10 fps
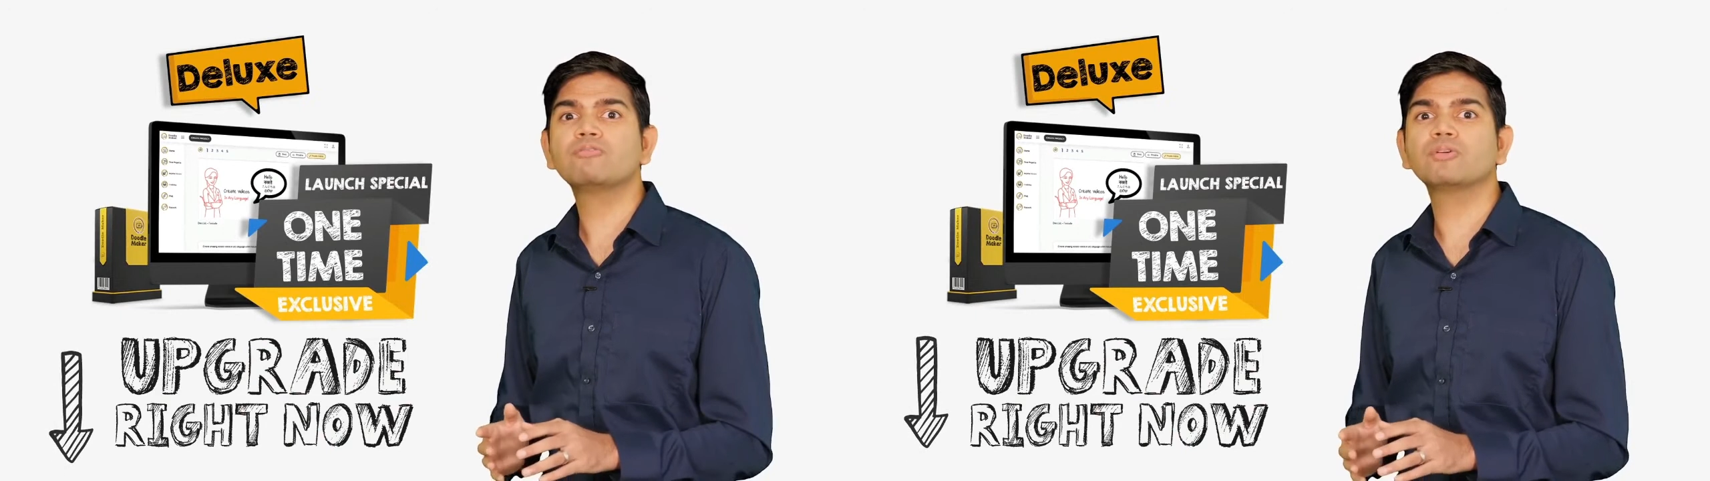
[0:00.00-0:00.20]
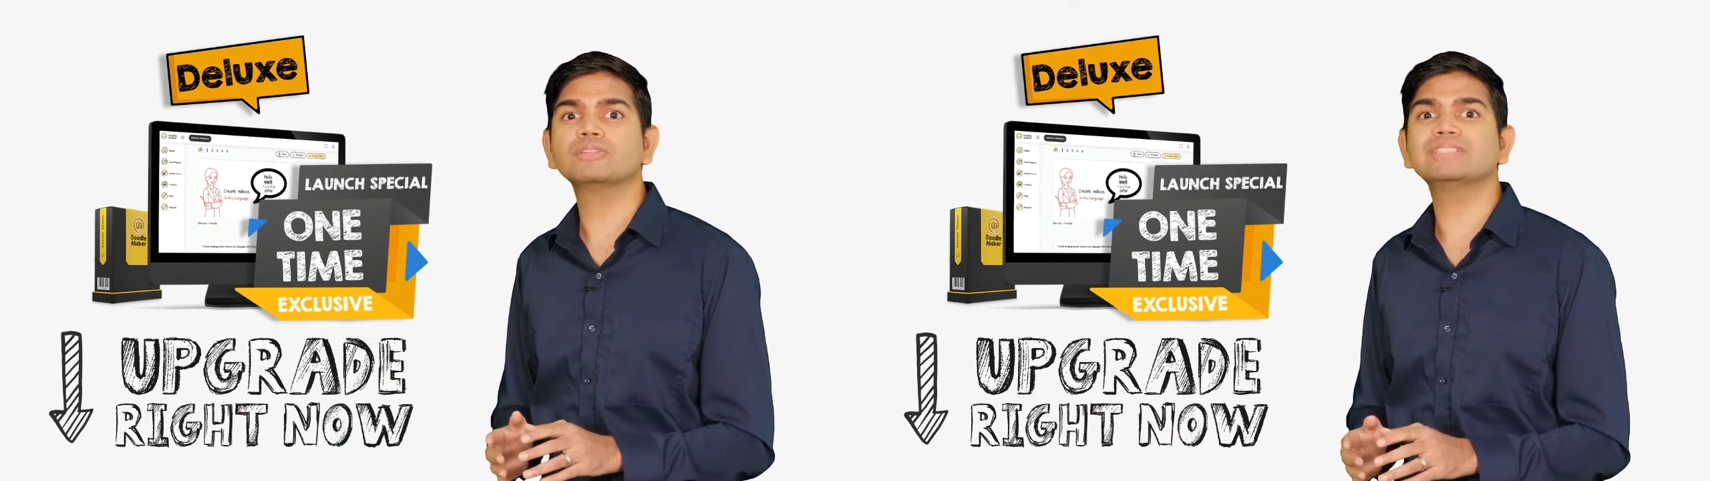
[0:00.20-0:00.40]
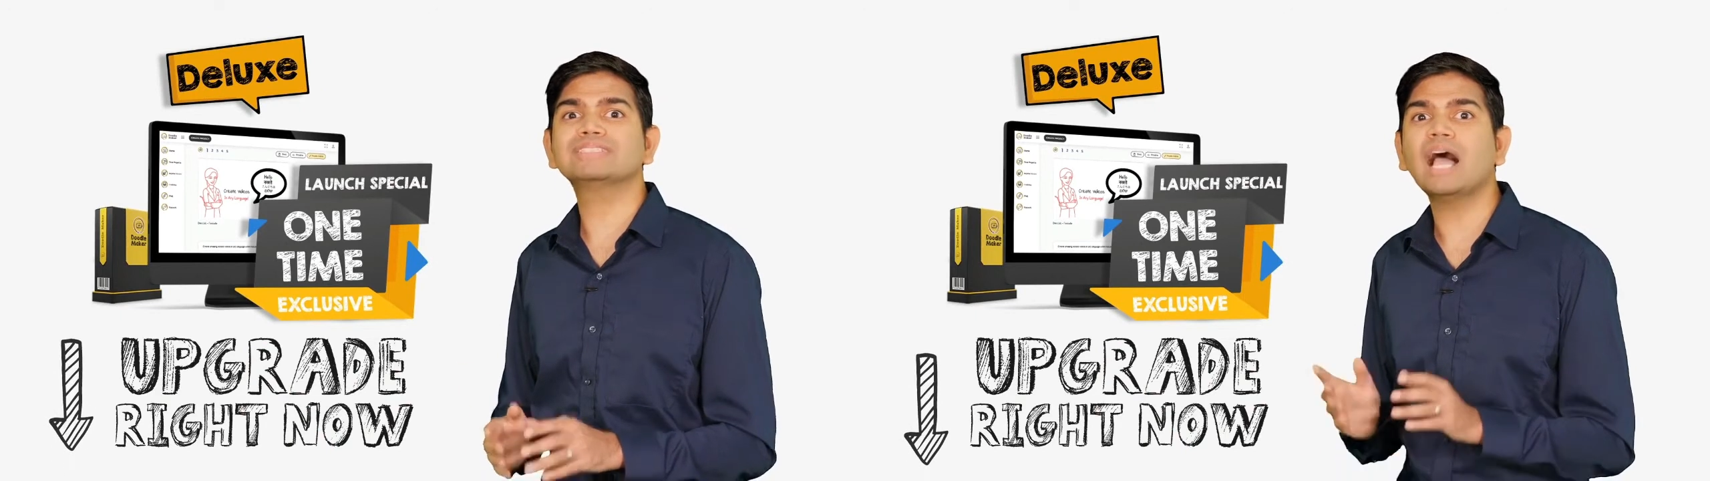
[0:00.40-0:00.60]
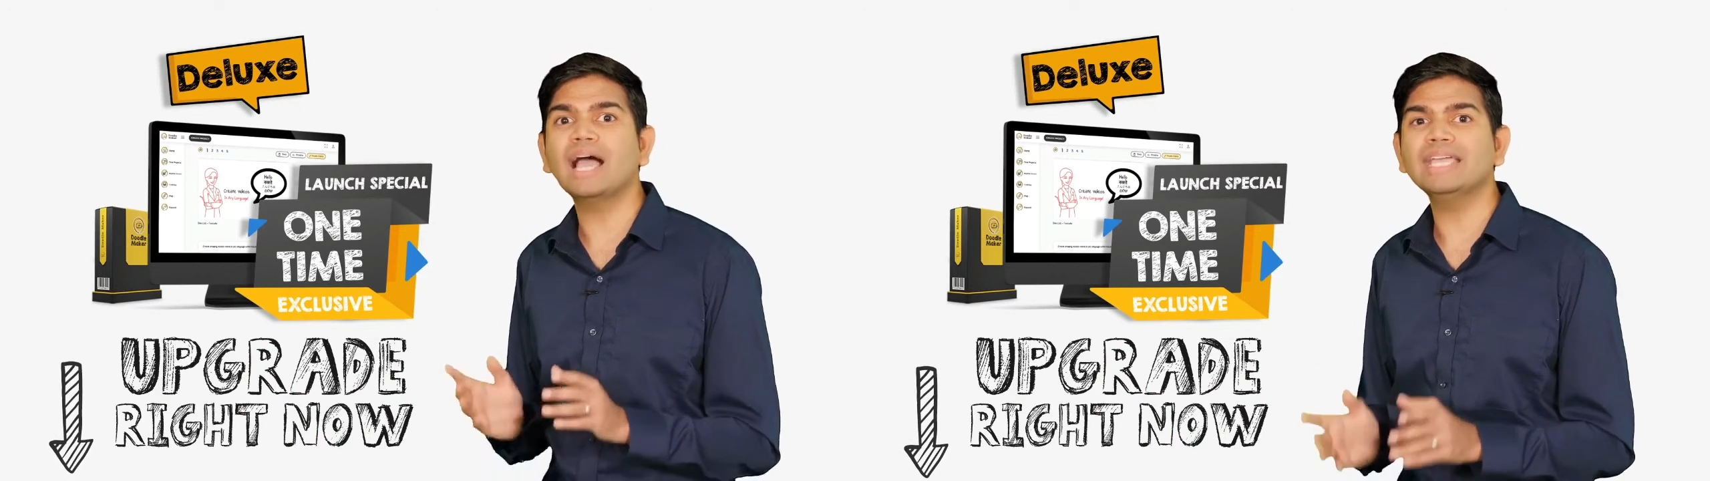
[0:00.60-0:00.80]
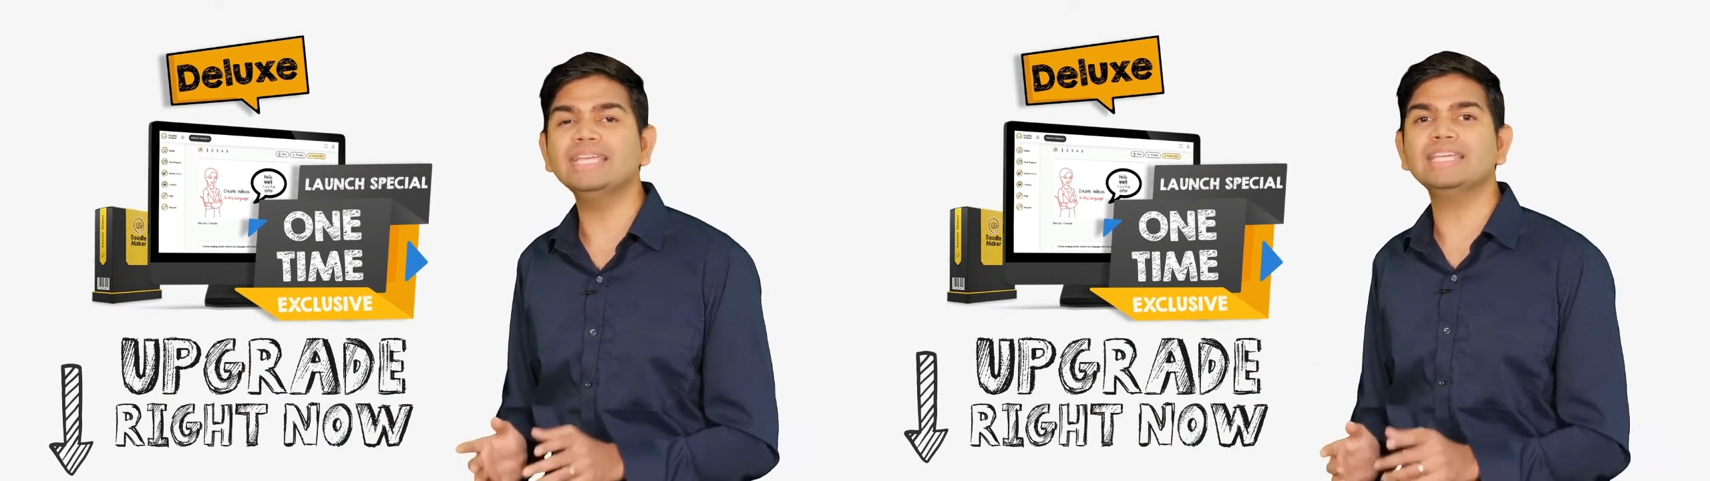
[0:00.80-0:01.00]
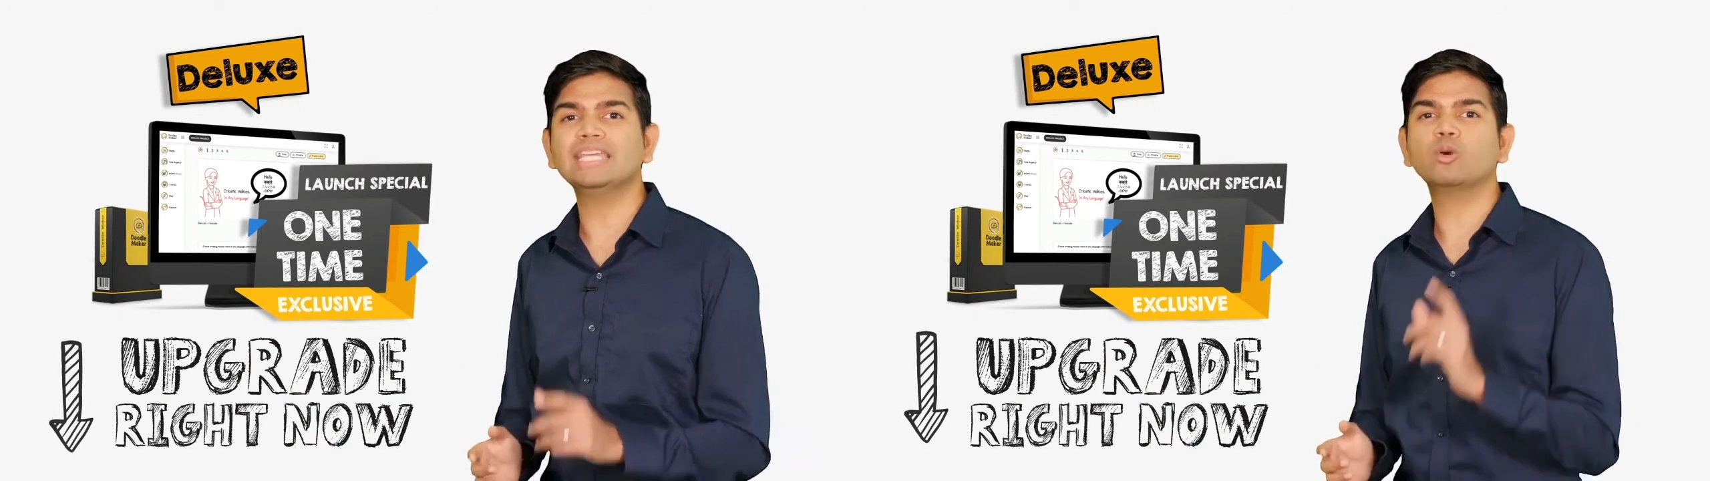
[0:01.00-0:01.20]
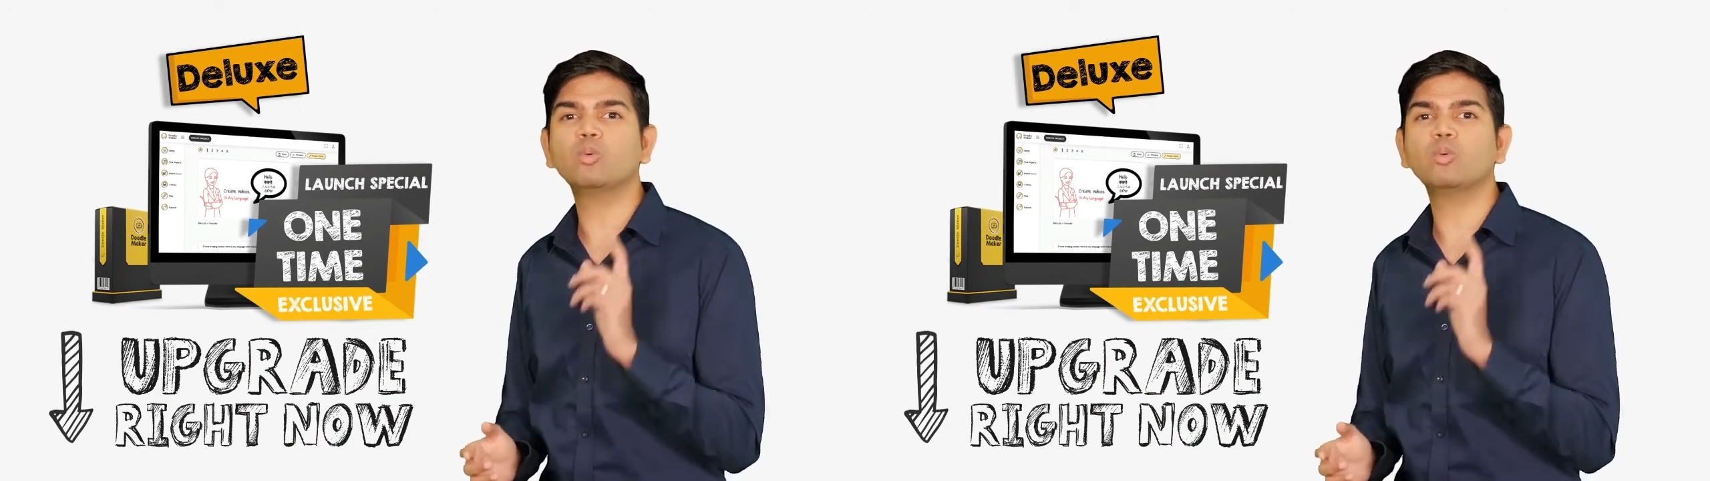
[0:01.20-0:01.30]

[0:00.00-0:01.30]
for the tiny